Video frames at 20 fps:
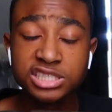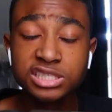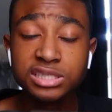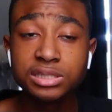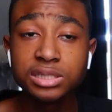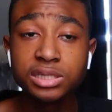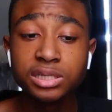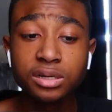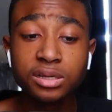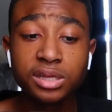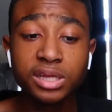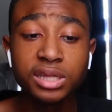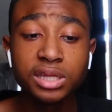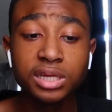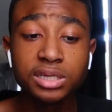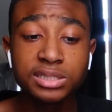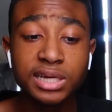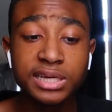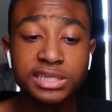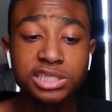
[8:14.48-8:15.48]
she literally
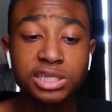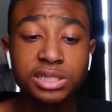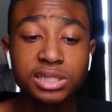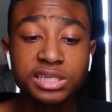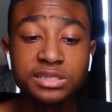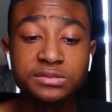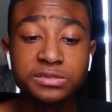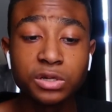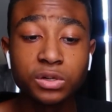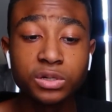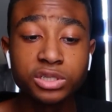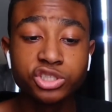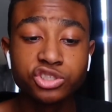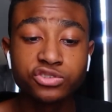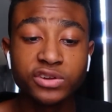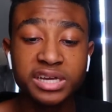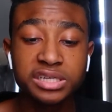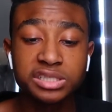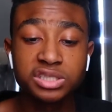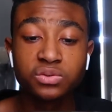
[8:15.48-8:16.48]
looks like she lives on
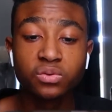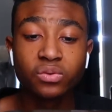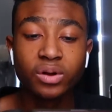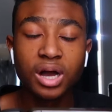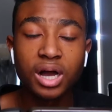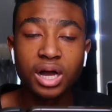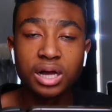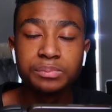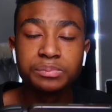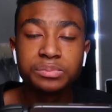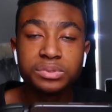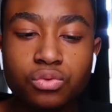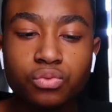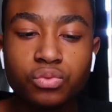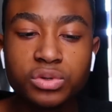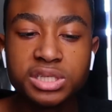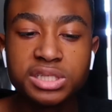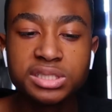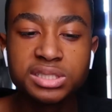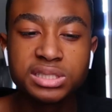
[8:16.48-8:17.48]
Shrek swamp with
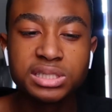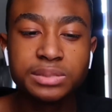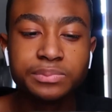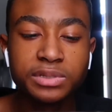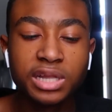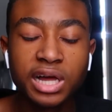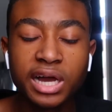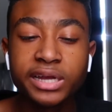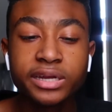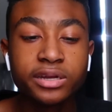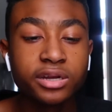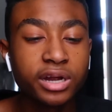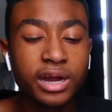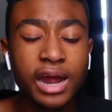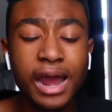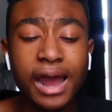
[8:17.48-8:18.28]
a zip line in her